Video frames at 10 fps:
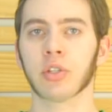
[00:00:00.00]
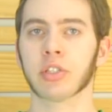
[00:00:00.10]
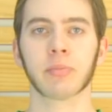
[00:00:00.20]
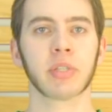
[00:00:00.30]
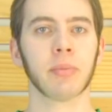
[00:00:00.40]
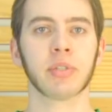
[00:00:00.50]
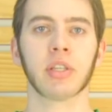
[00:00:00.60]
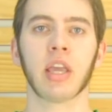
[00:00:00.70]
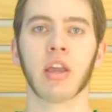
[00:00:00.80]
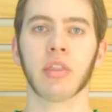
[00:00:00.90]
there's some tips in
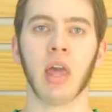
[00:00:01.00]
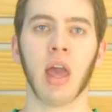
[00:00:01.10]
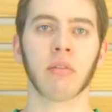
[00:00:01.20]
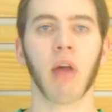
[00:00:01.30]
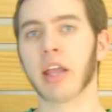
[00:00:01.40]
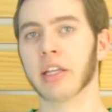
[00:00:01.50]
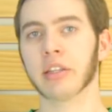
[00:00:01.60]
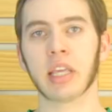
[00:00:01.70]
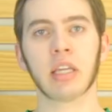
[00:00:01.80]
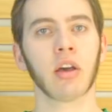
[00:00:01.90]
there that I
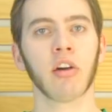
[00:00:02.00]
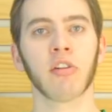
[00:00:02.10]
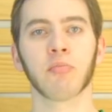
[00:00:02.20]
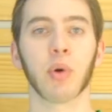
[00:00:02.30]
didn't think of,